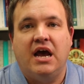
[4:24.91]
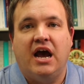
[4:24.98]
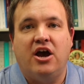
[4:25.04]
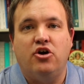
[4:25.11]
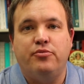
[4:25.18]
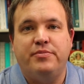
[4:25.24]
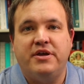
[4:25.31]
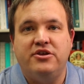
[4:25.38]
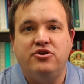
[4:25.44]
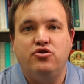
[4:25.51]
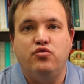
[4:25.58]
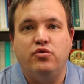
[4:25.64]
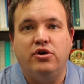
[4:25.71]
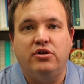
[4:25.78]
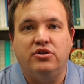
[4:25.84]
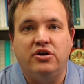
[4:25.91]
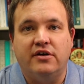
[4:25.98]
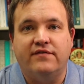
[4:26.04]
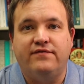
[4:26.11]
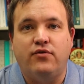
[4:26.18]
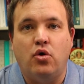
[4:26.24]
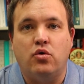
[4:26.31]
I hope that you will
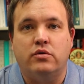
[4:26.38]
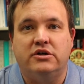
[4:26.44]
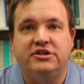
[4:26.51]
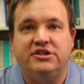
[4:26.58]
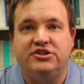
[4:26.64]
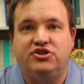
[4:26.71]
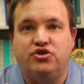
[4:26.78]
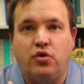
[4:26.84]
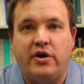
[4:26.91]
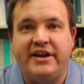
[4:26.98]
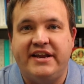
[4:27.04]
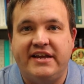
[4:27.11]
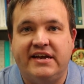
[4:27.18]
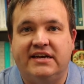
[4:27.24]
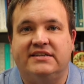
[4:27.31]
look forward to joining